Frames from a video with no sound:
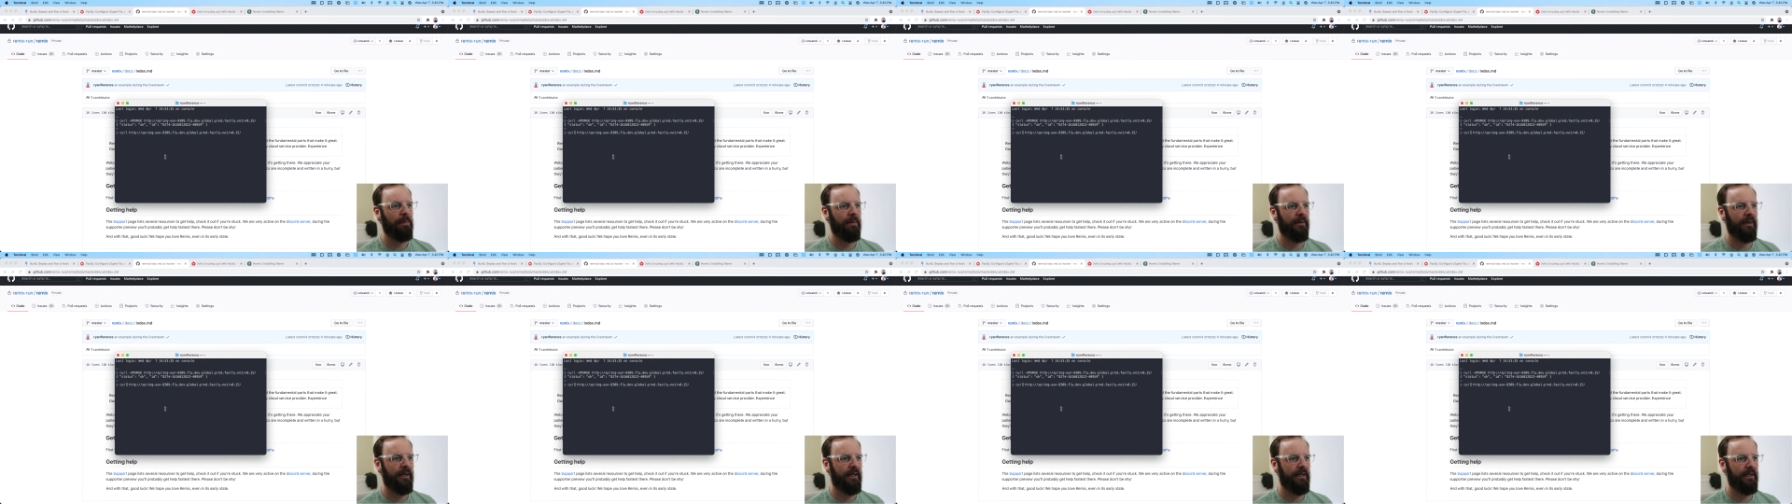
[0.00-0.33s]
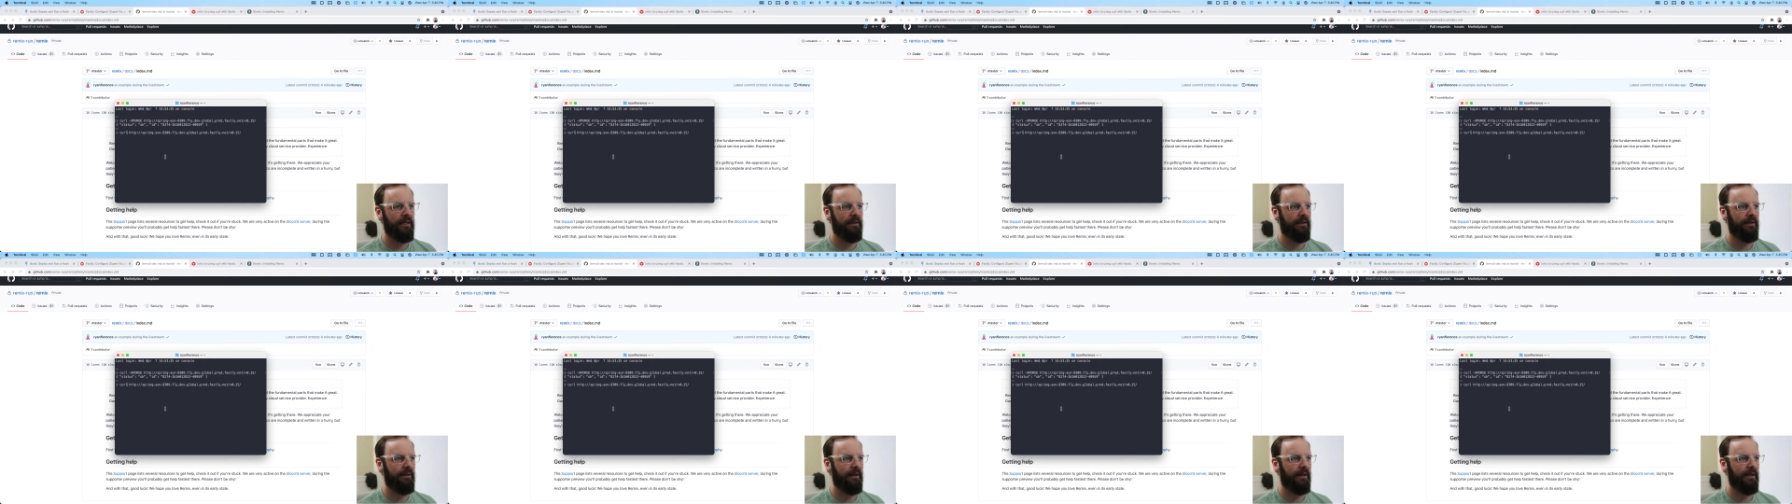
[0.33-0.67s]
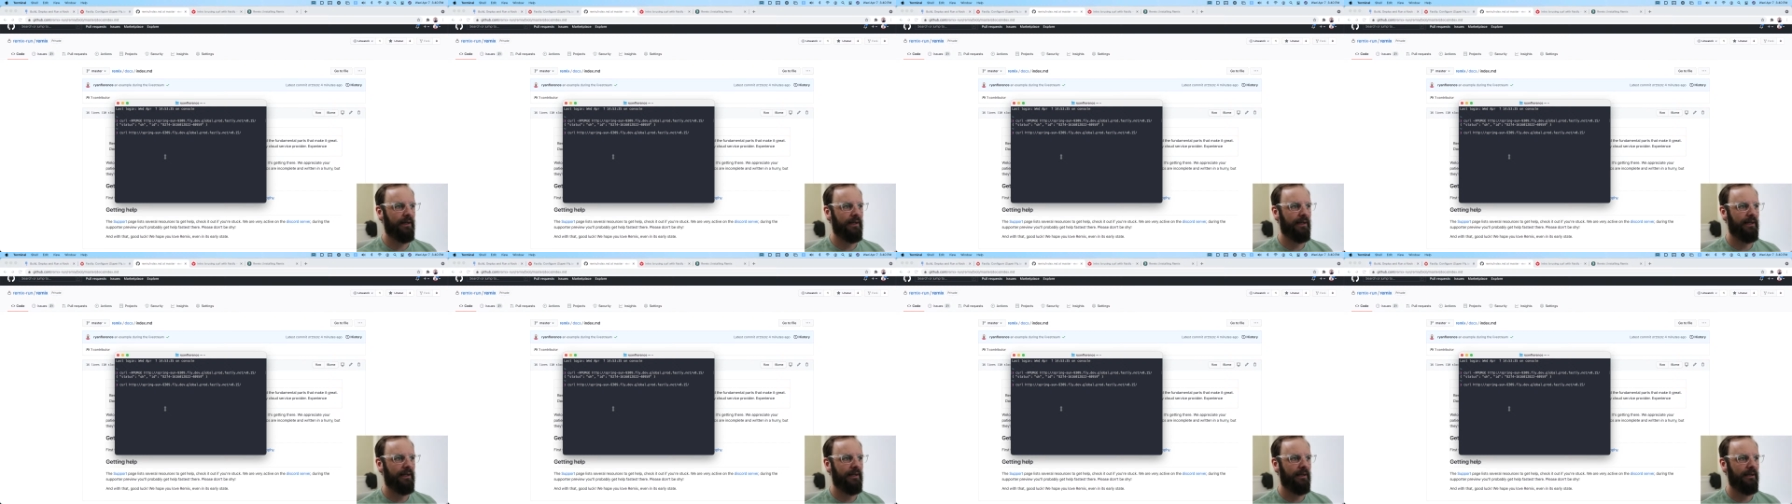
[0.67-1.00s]
And
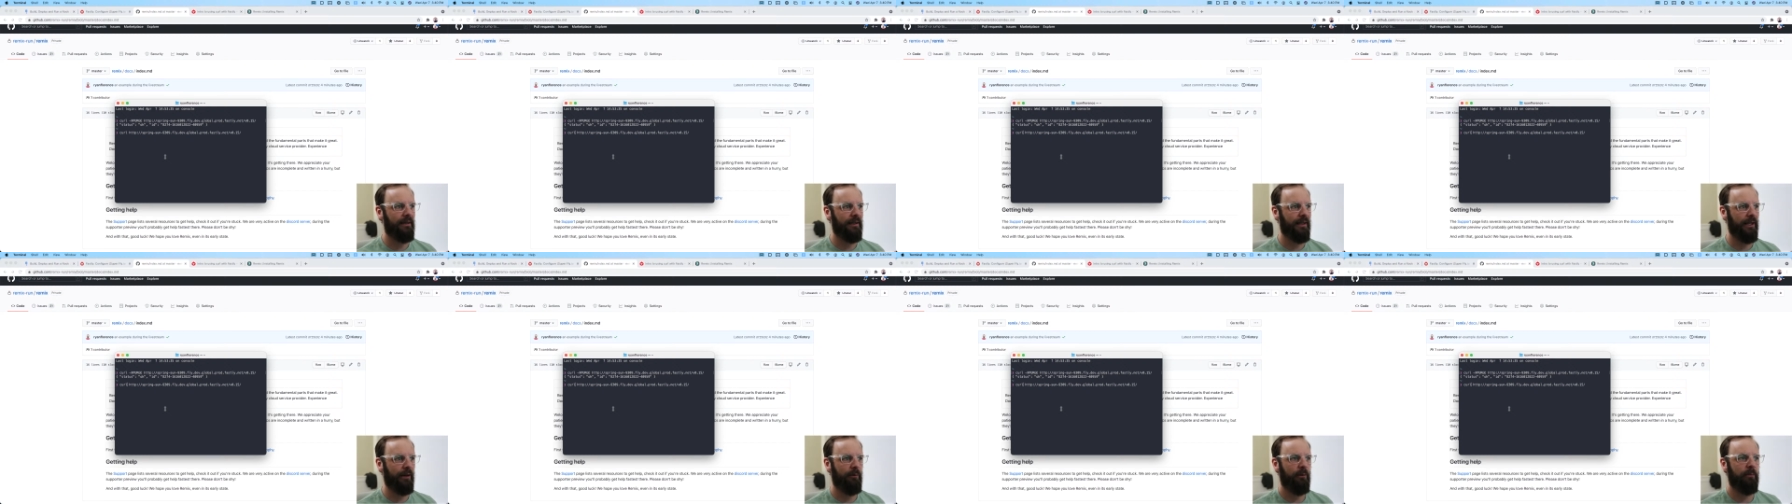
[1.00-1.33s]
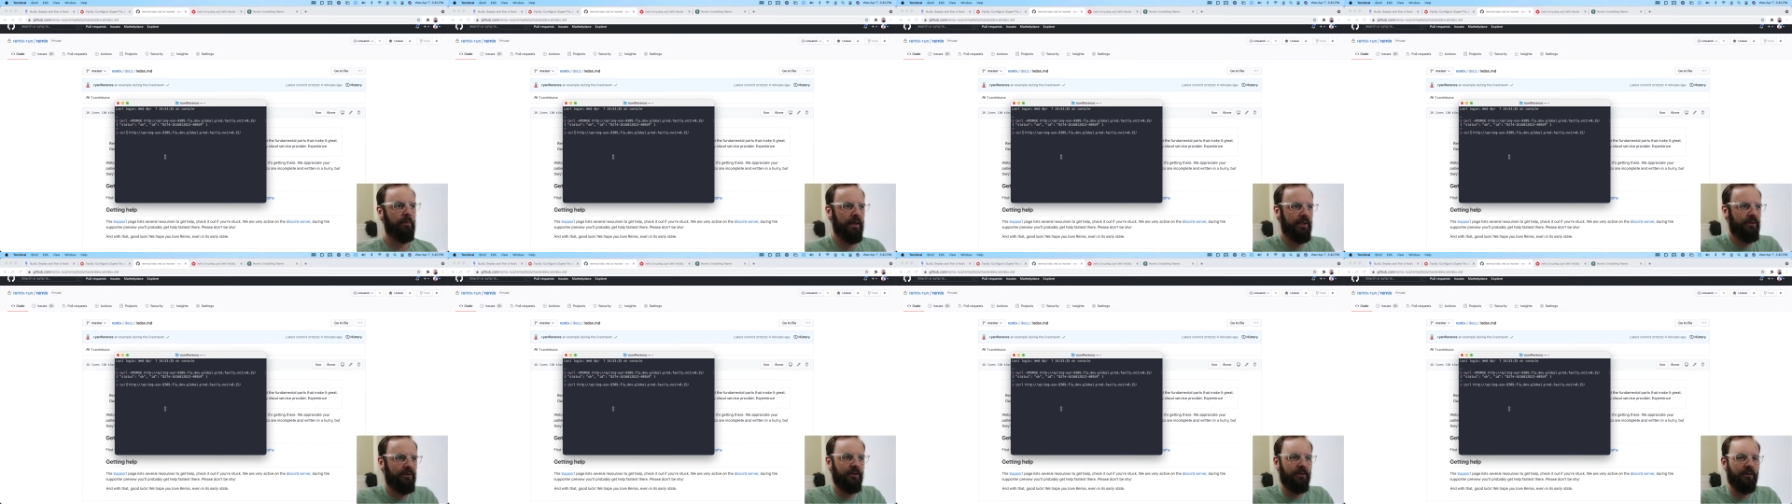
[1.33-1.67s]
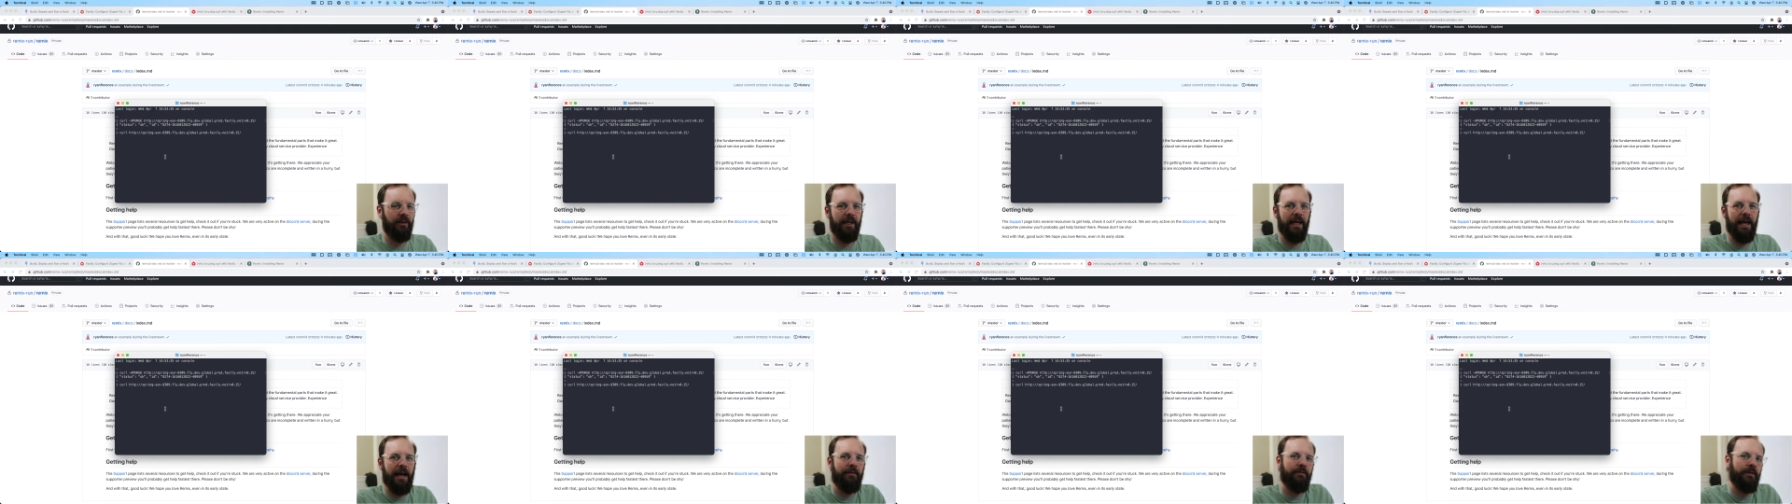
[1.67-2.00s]
now we
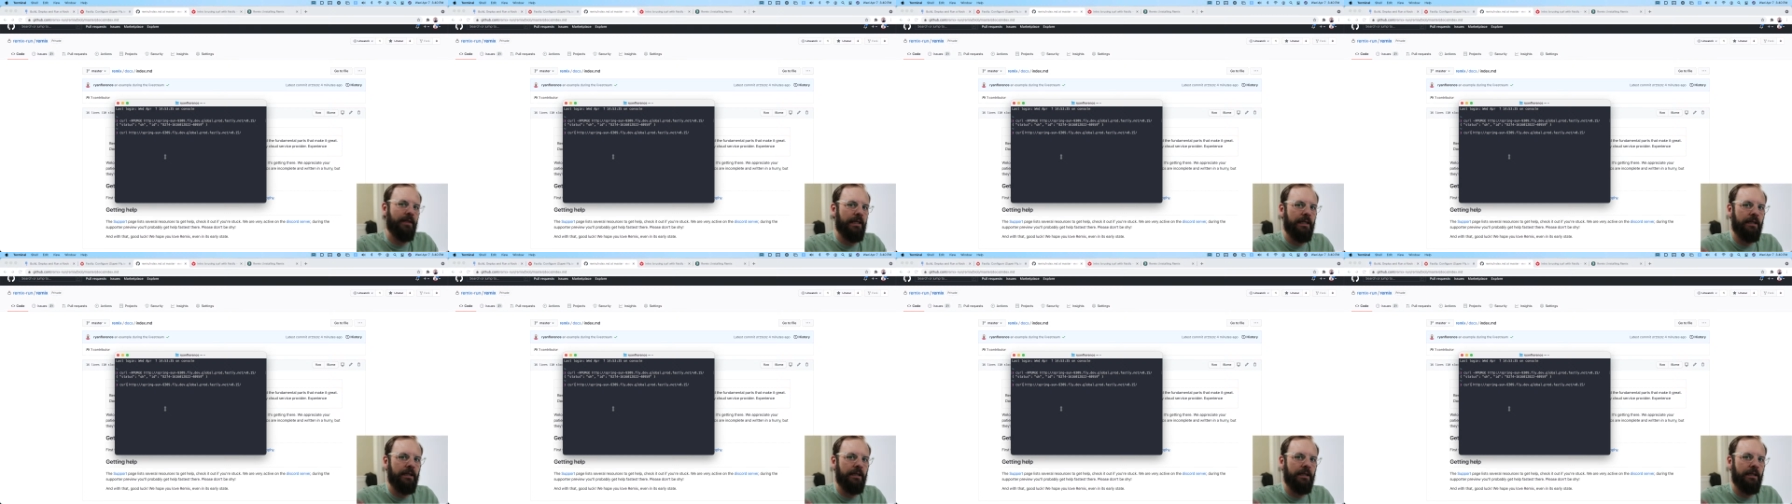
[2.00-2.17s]
basically have an